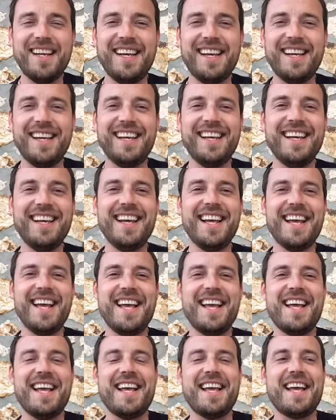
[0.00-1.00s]
uh,
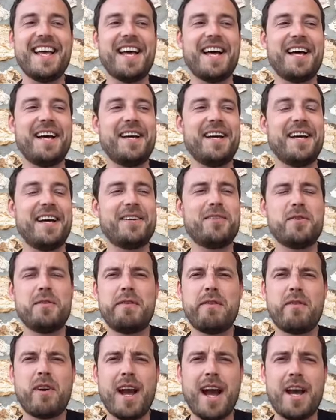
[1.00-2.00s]
I don't know if
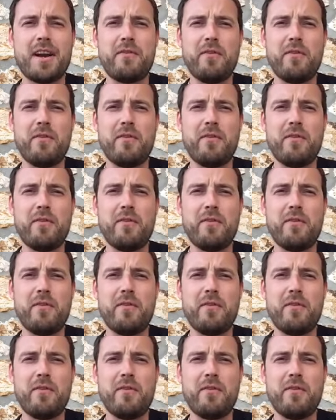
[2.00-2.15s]
you ever had